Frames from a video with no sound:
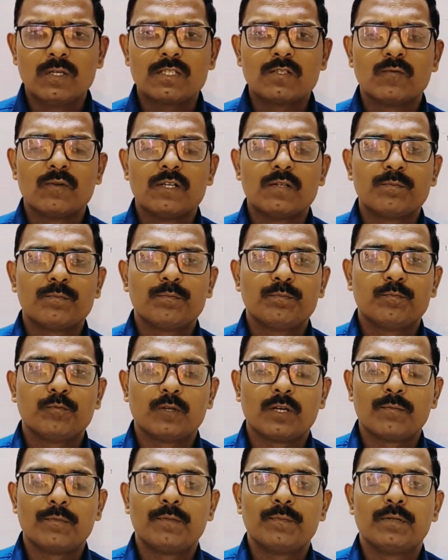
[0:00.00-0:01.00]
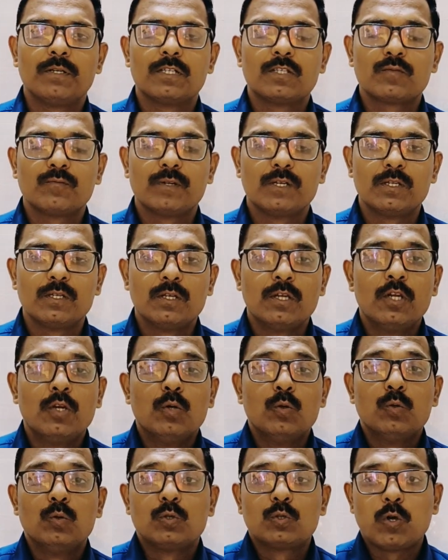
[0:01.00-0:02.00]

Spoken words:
was the one of the first one who